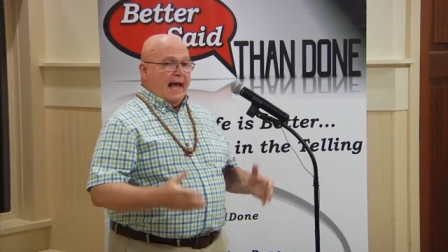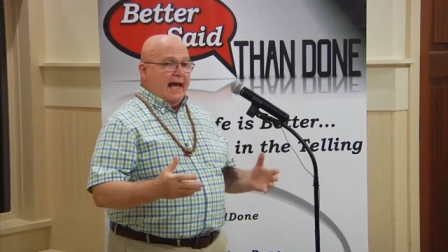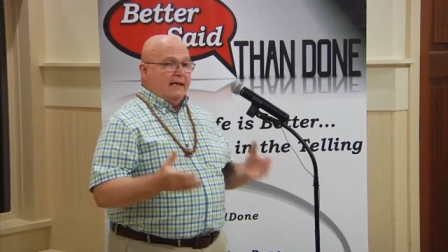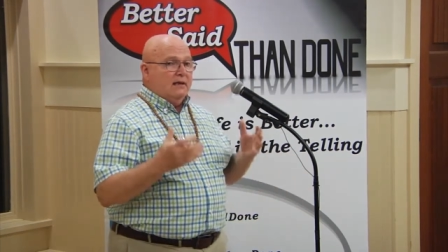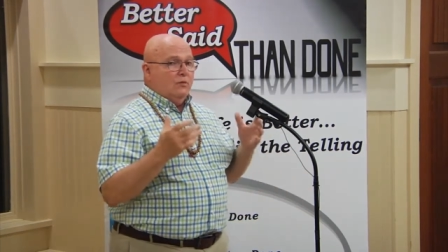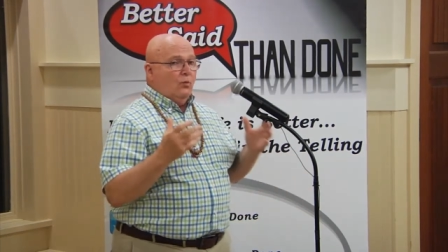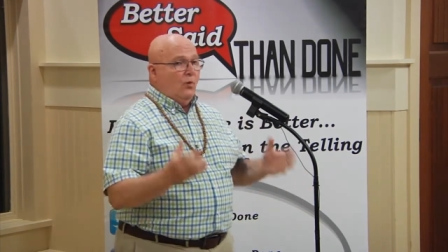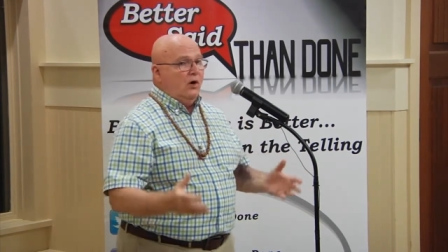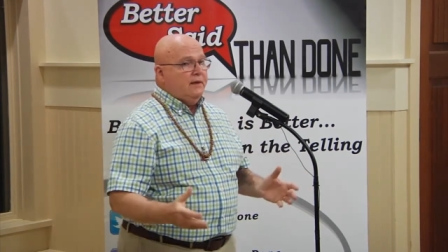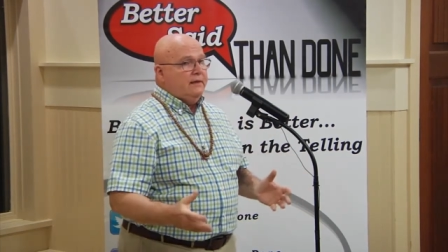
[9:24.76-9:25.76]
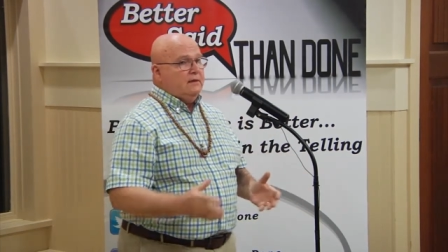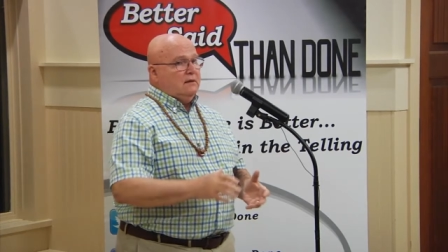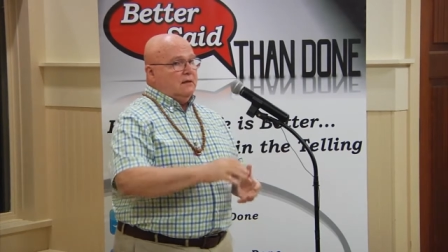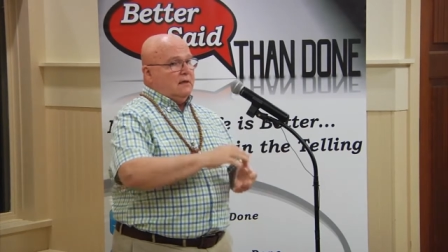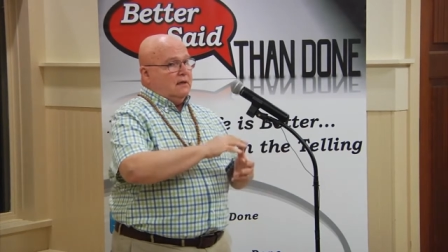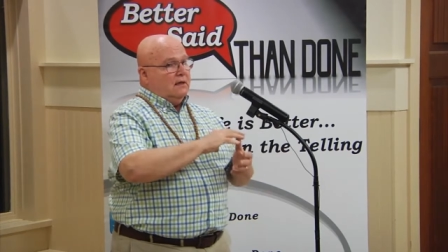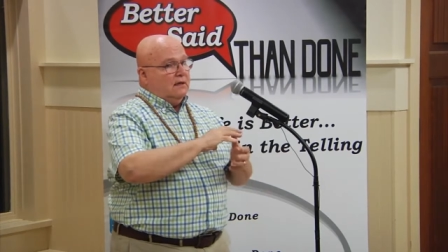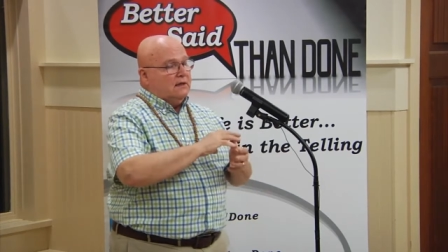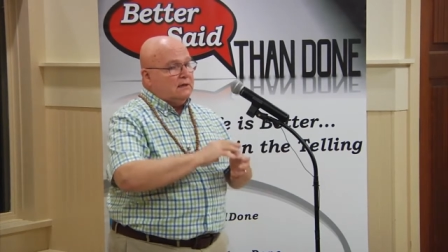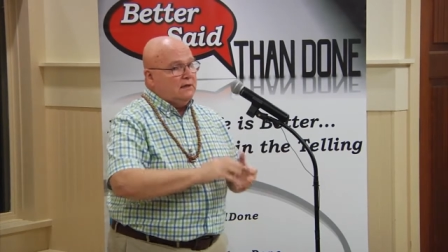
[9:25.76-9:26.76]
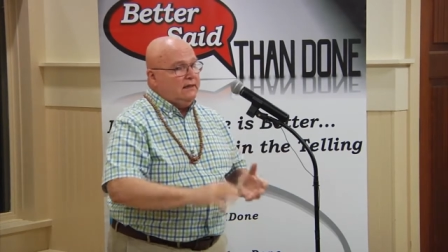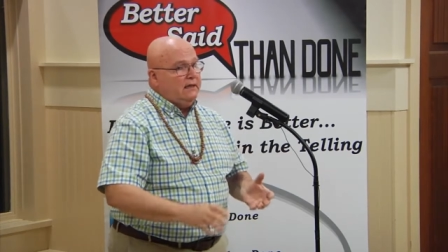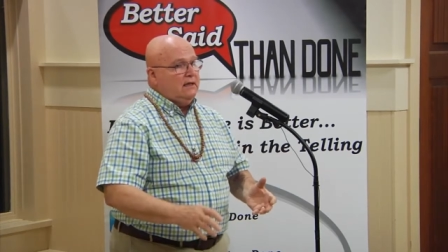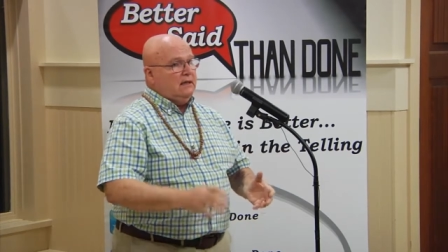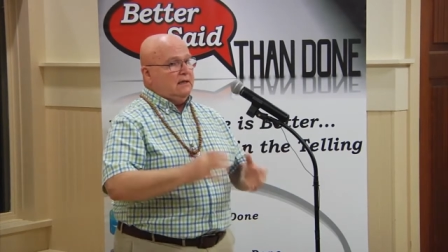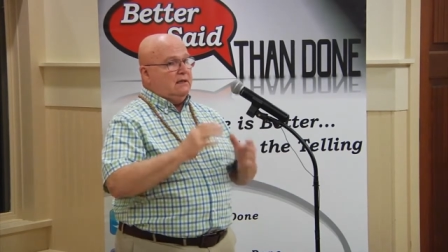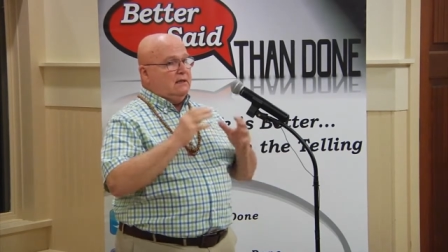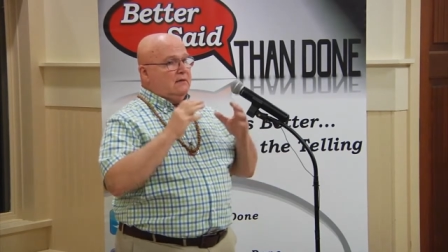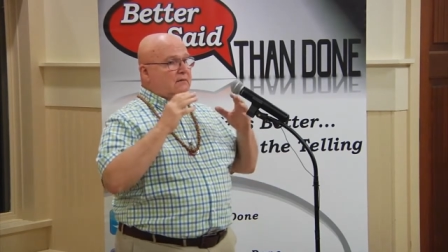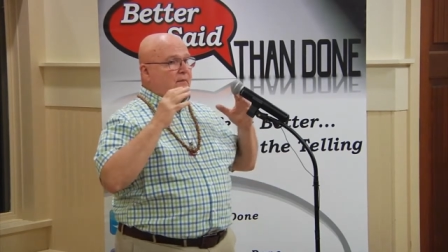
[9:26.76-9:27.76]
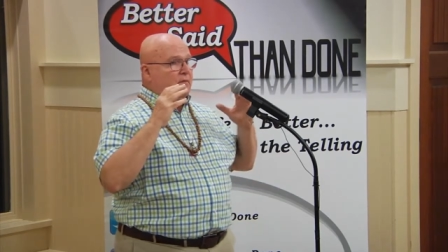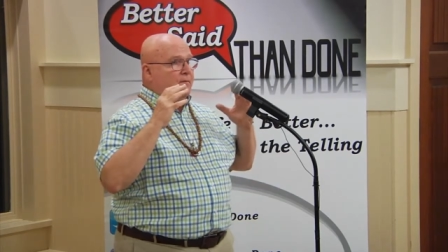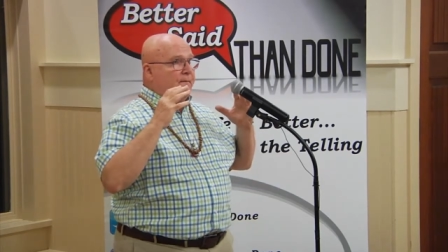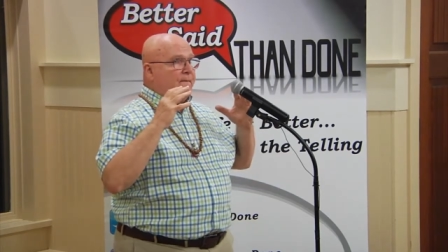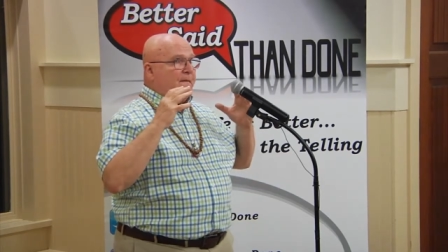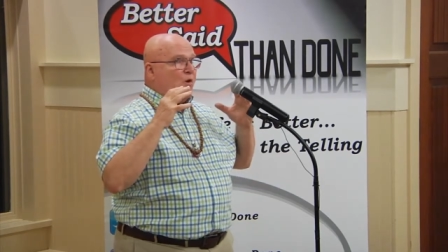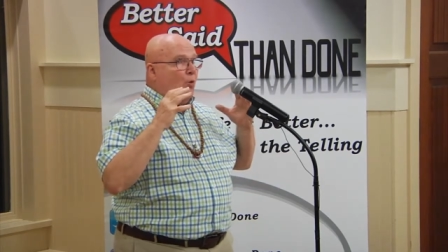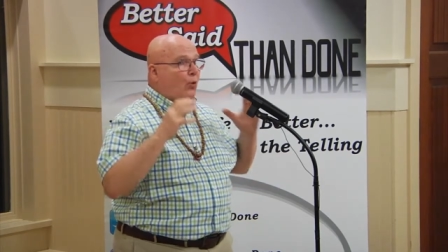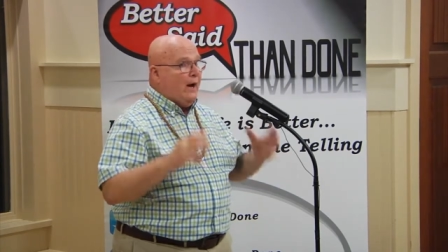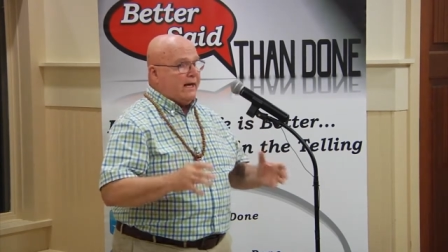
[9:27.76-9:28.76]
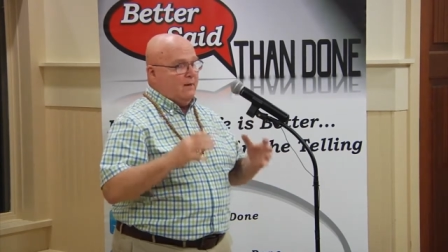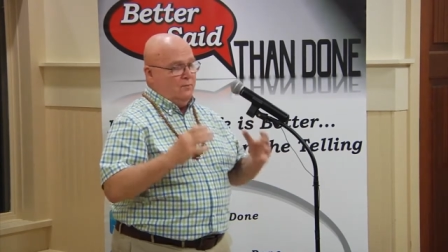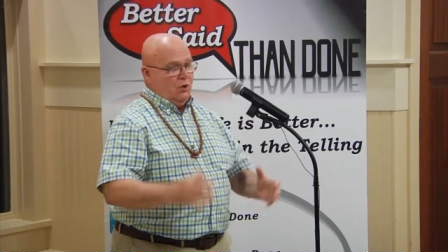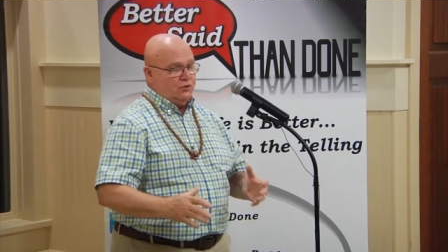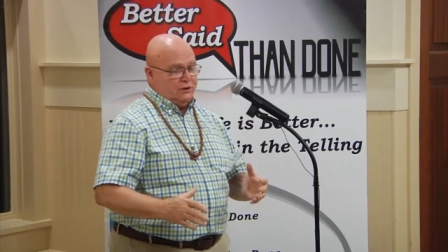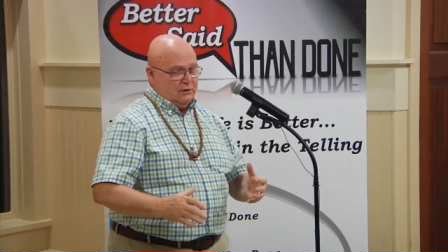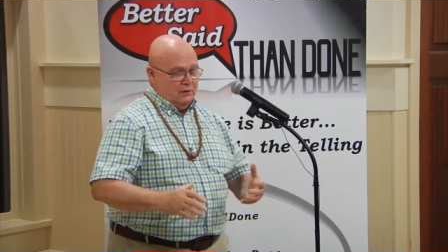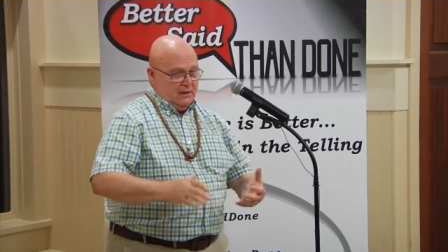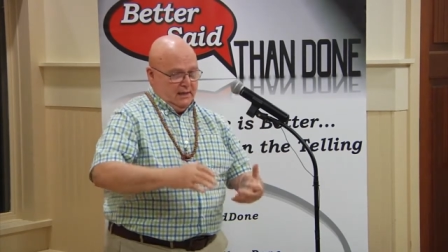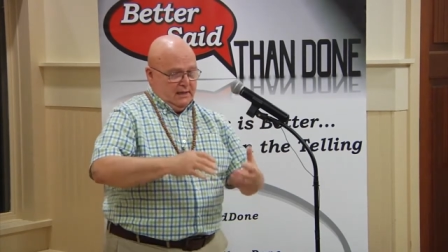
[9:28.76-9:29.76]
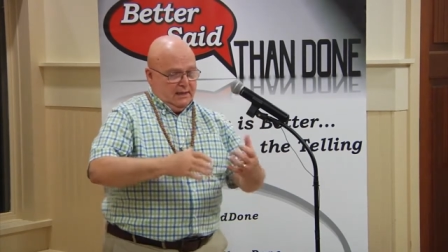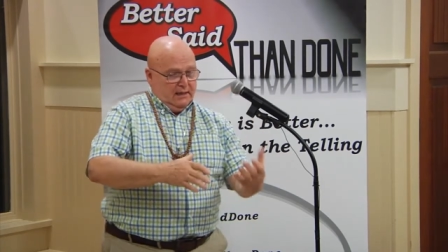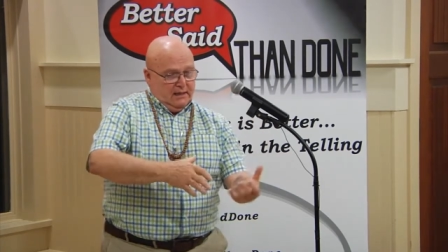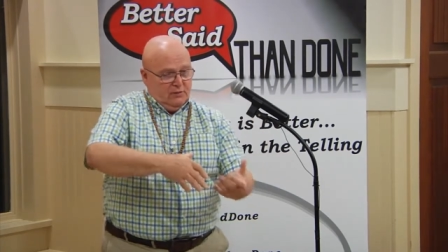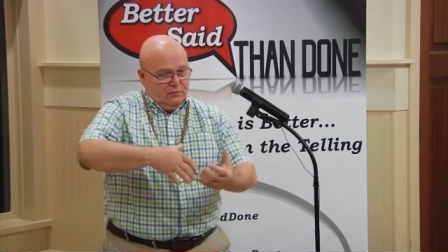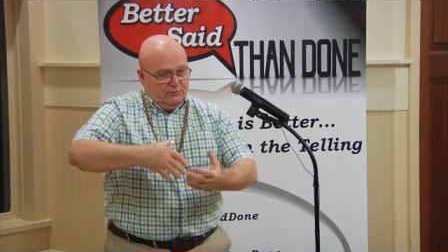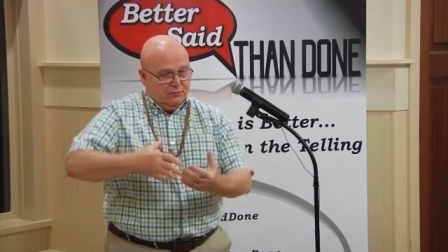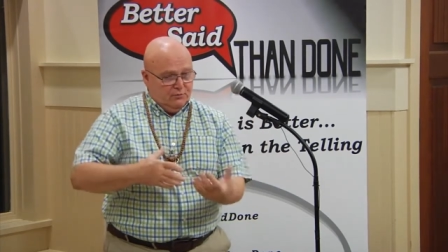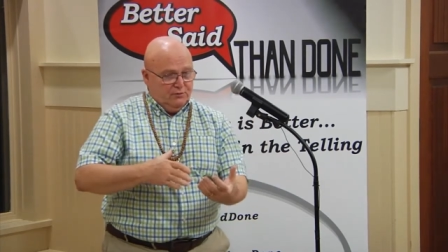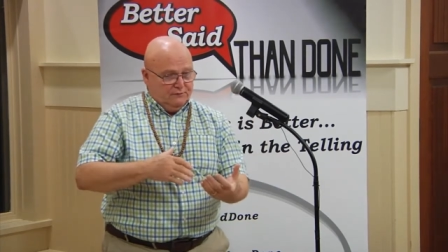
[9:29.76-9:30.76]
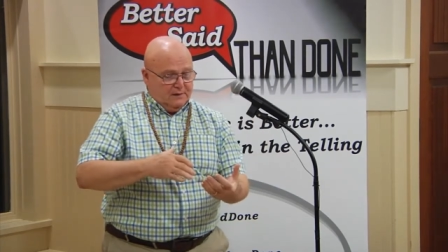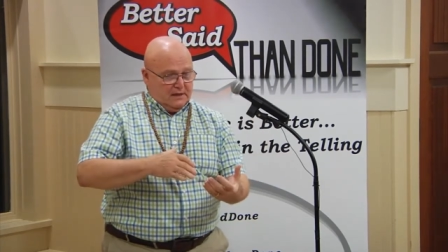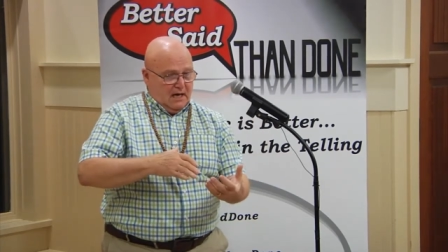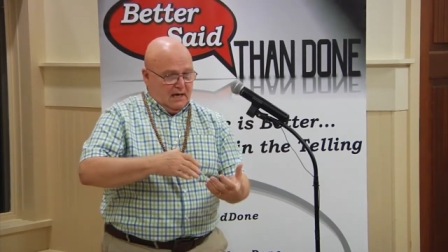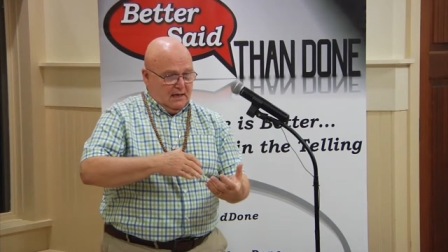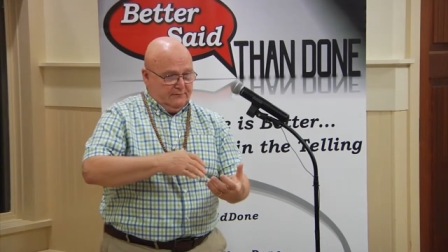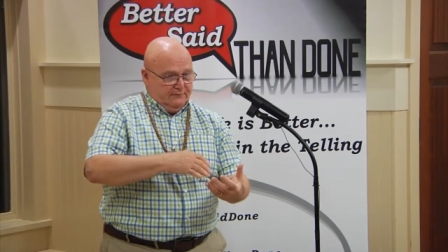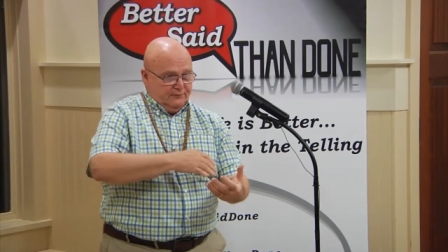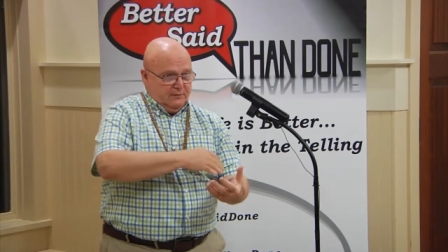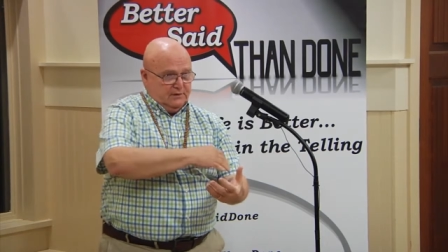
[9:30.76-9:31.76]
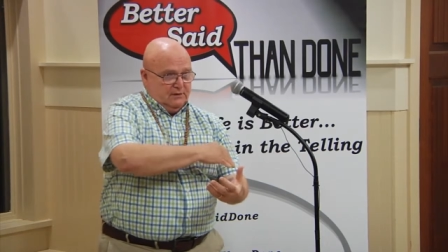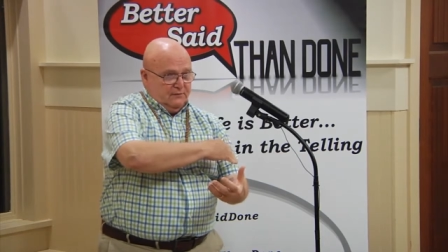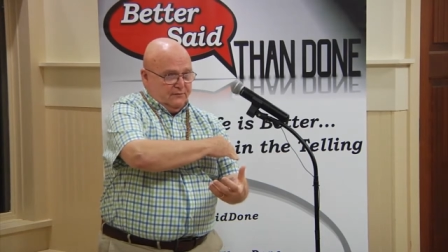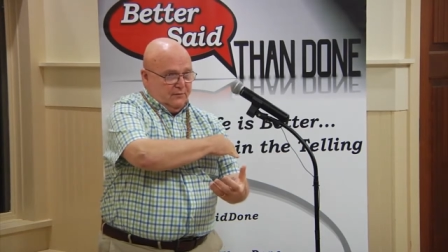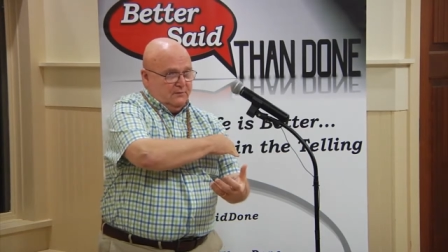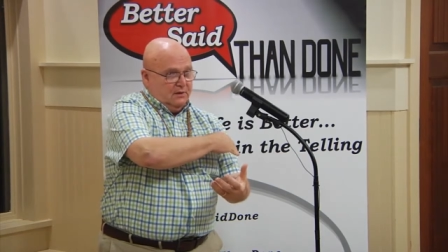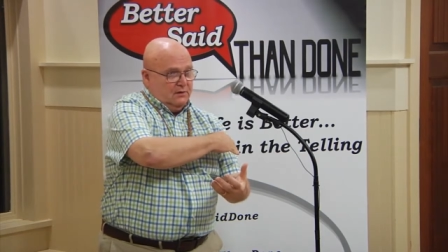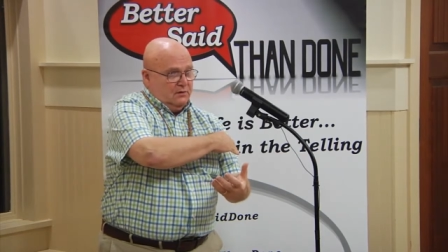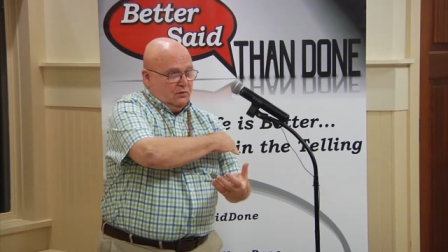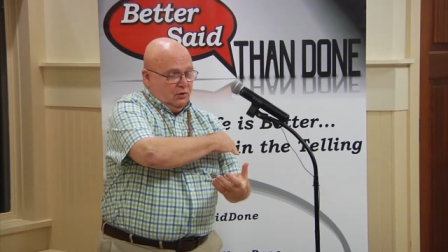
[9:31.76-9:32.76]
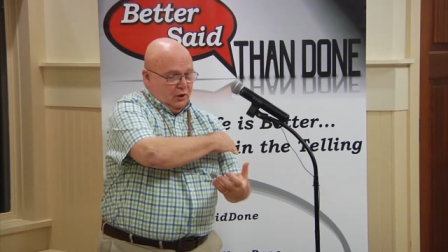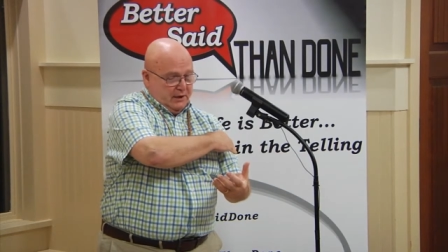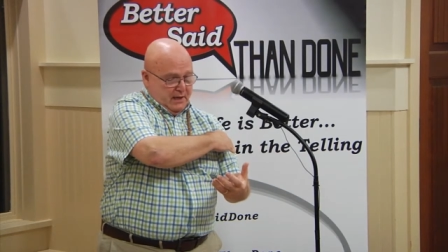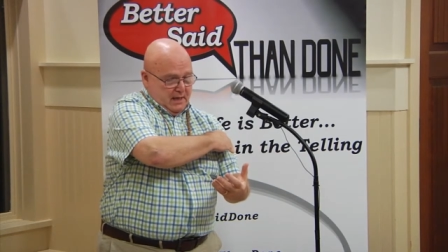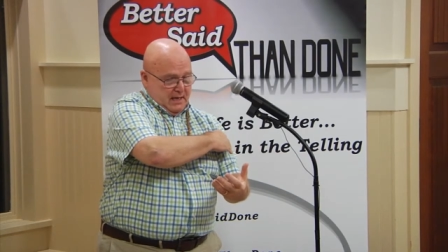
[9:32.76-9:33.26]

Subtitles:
And in one clean, quick motion, he would remove the cod from the hook,